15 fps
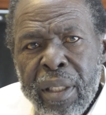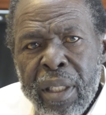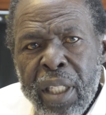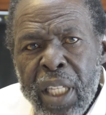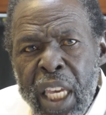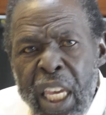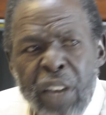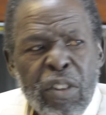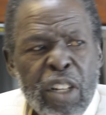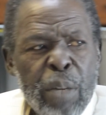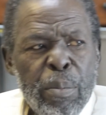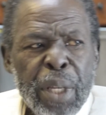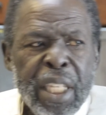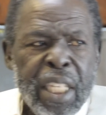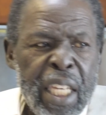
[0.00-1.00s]
Even the
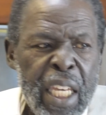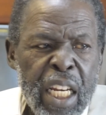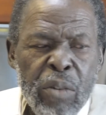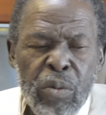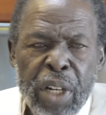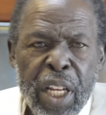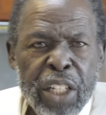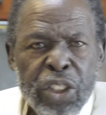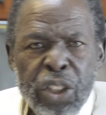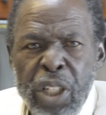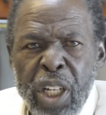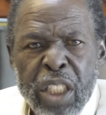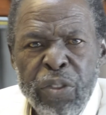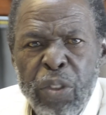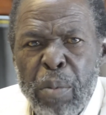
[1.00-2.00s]
beginning when they took
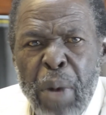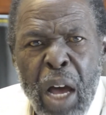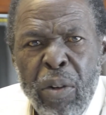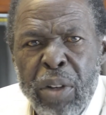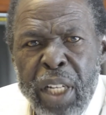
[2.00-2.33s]
us from our